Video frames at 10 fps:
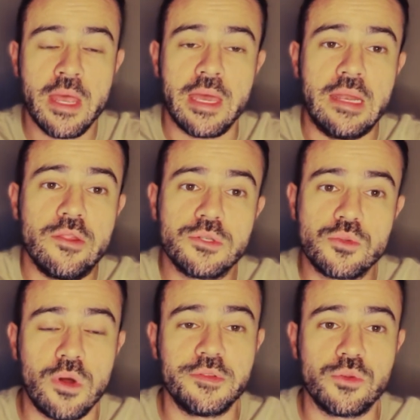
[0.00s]
And in those
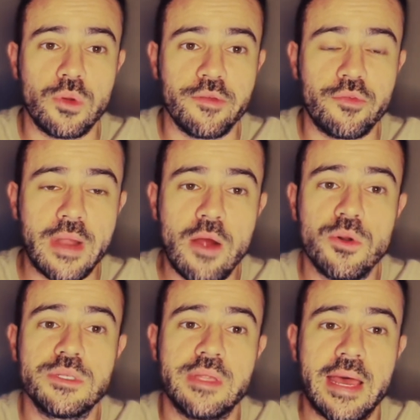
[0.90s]
twelve to twenty-four
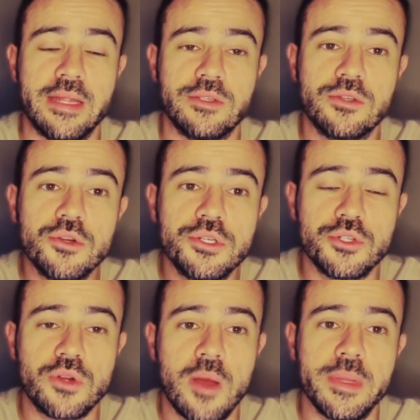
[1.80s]
hours, that insertion
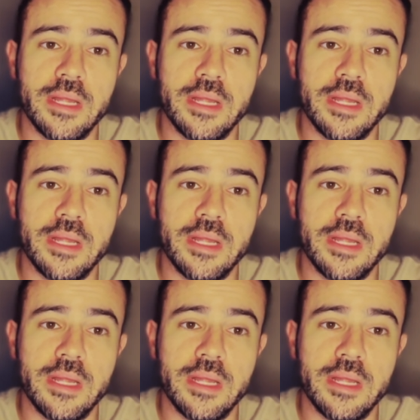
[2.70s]
trauma